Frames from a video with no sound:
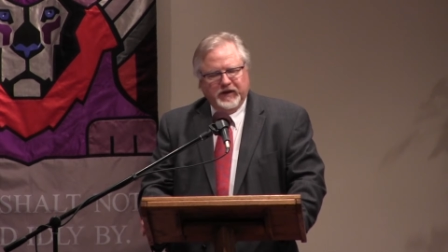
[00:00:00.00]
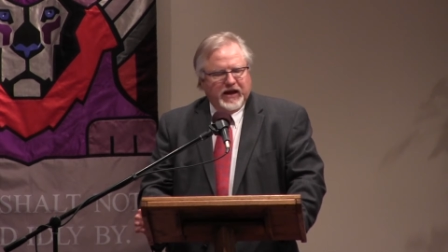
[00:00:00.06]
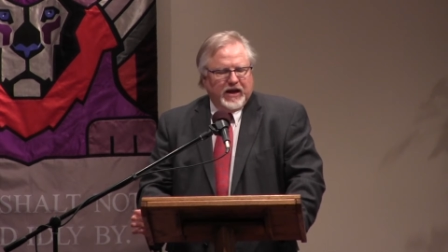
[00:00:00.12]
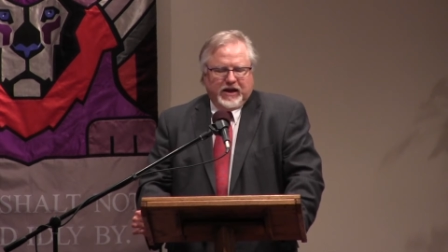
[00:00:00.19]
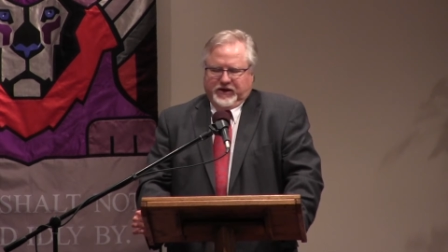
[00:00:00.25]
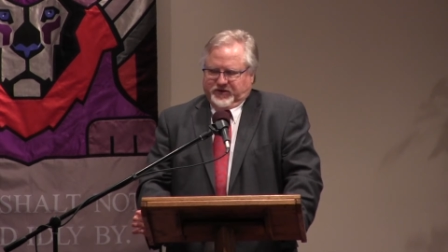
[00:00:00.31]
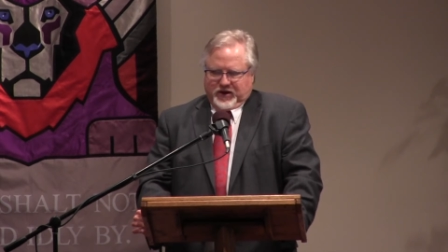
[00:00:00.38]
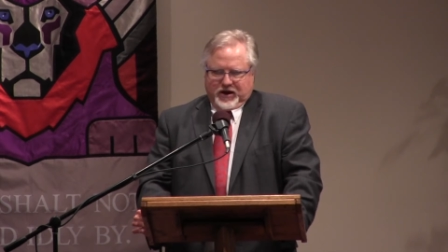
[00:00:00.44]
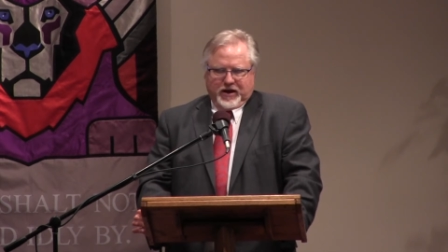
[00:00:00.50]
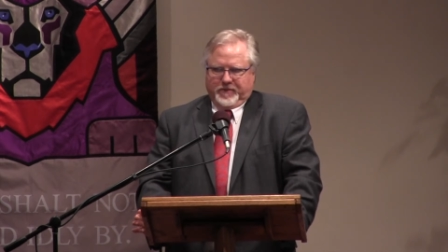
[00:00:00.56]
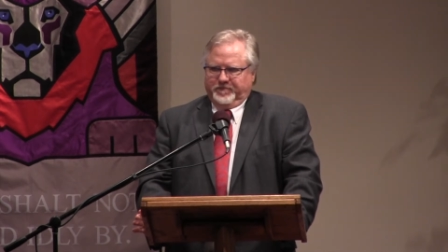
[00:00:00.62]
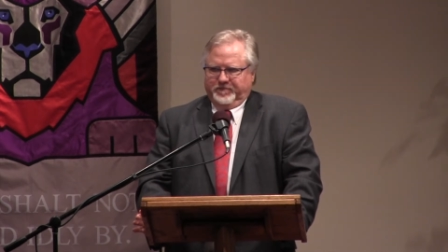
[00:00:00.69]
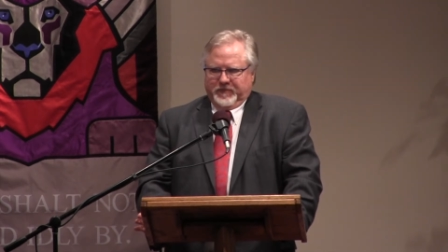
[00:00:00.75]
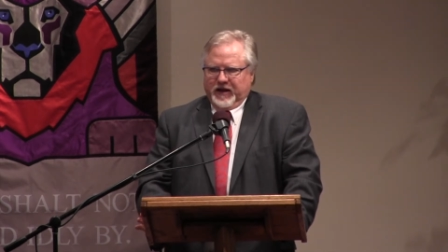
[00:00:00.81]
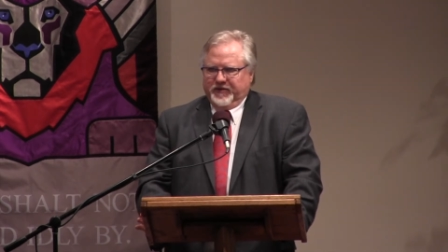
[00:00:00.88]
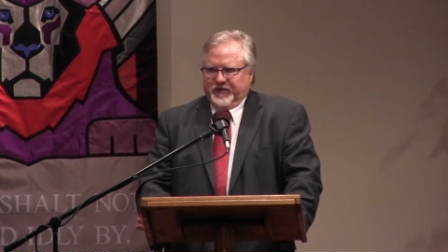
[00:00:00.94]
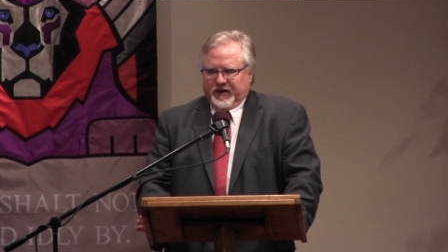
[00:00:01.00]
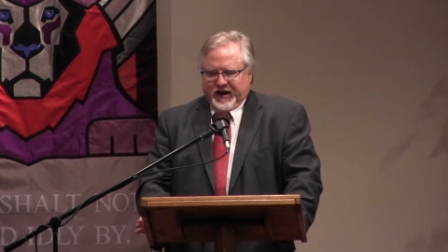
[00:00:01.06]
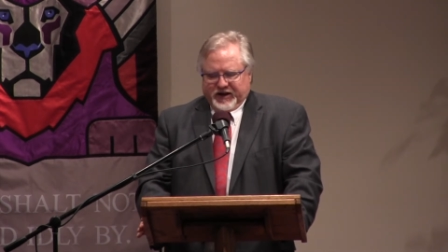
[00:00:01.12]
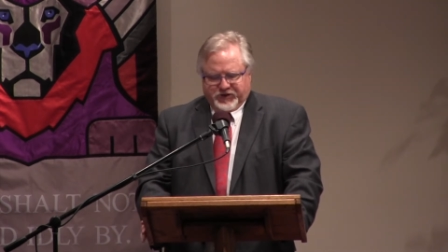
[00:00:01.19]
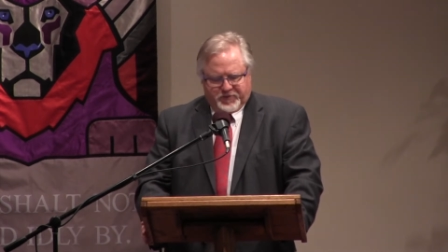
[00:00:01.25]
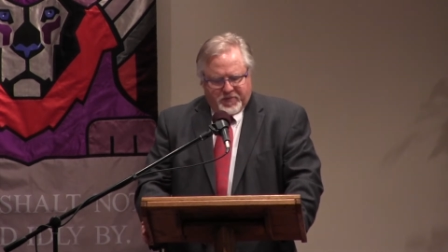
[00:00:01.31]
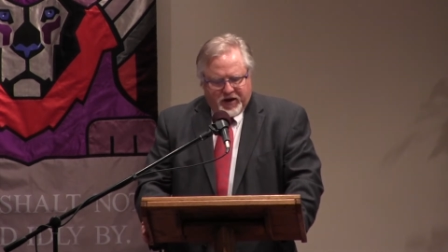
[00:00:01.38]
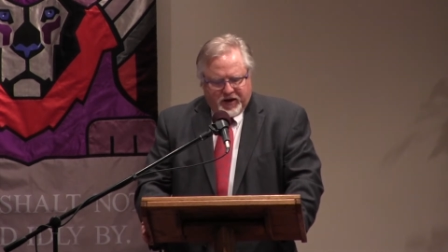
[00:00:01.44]
anytime in the
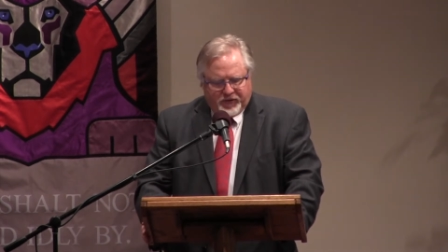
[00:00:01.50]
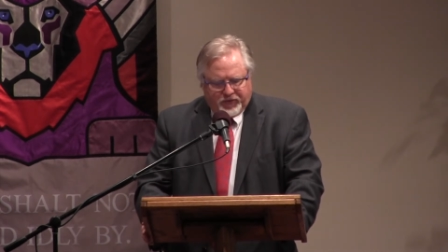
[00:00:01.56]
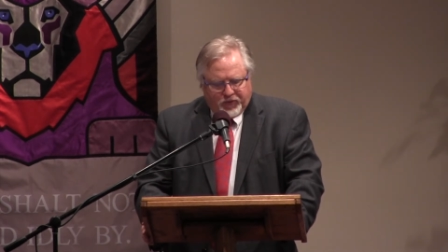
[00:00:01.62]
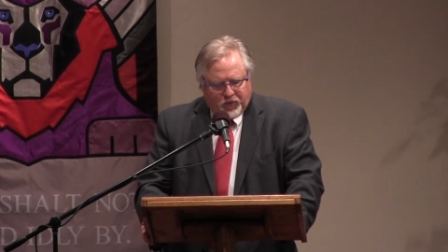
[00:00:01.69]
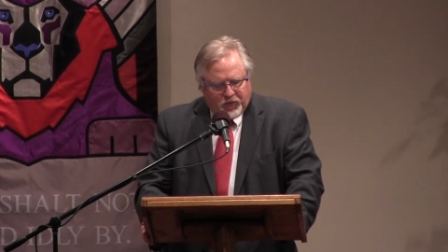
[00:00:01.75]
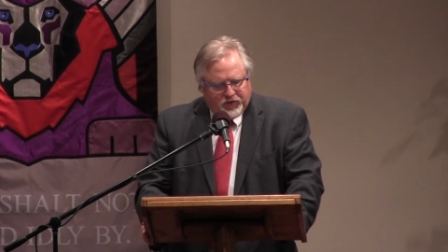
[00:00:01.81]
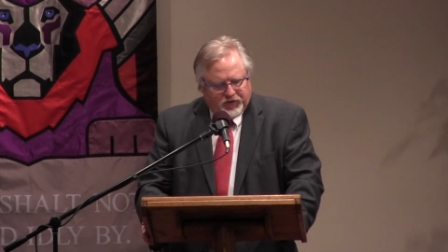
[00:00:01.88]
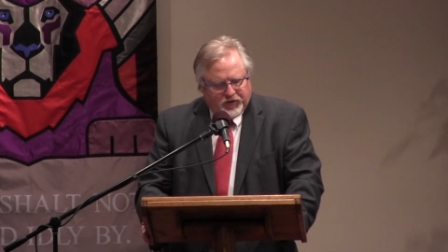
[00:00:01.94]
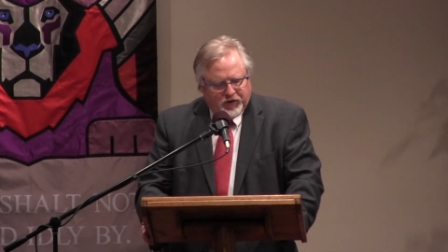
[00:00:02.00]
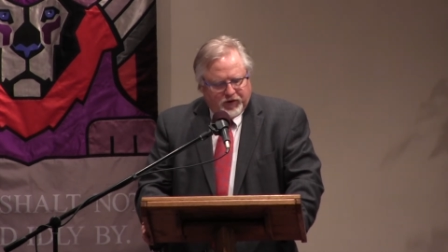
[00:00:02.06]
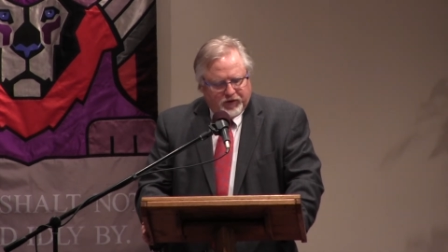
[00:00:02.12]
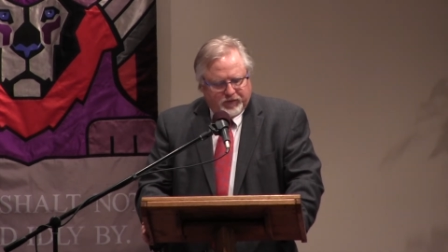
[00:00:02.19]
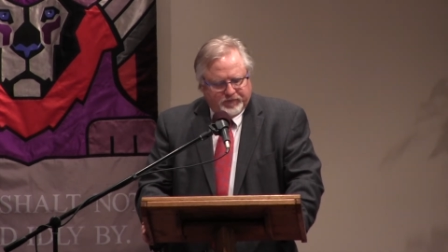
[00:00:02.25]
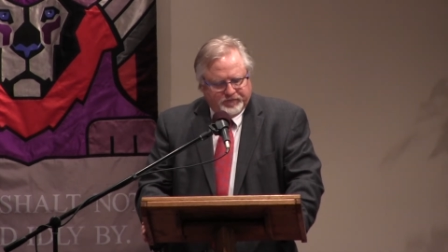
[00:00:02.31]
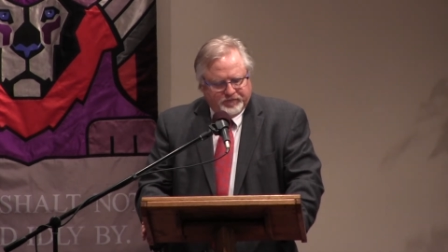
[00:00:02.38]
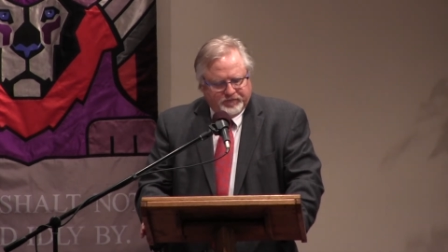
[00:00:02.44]
next month or two.